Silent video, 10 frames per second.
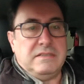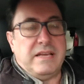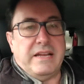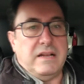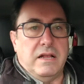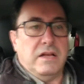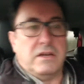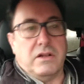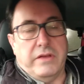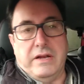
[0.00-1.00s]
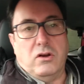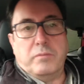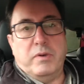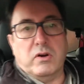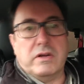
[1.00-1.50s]
10, their
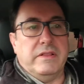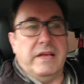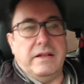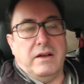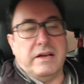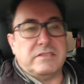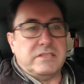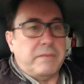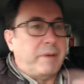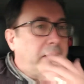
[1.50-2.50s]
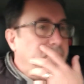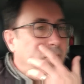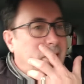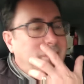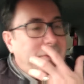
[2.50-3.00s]
logbook and their license, their
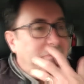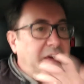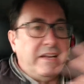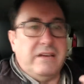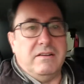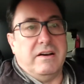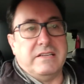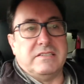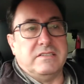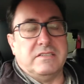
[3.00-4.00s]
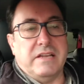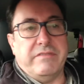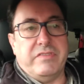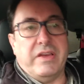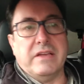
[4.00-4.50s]
paperwork, their radio license and
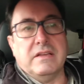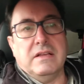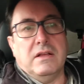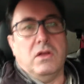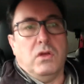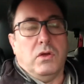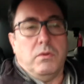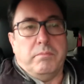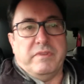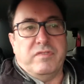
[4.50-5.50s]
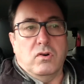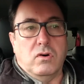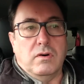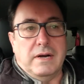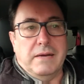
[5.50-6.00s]
everything,
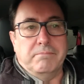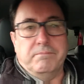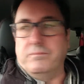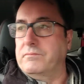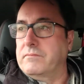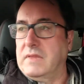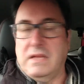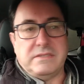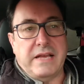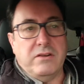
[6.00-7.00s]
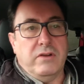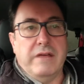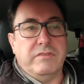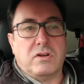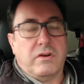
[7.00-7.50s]
before 10 or
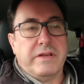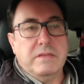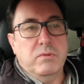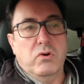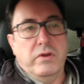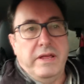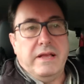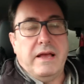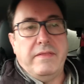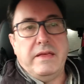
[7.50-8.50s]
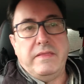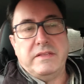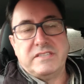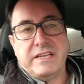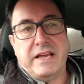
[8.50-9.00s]
11 o'clock in the morning, and then
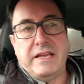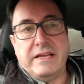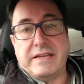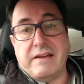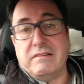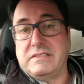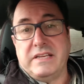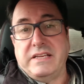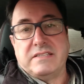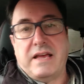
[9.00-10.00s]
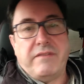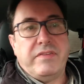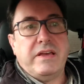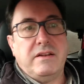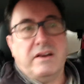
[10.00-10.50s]
the CAA guarantee to have
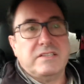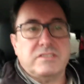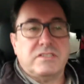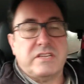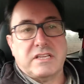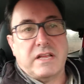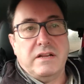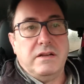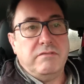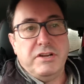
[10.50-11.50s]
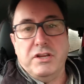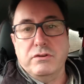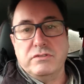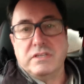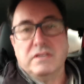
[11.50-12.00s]
their license
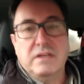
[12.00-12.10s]
renewed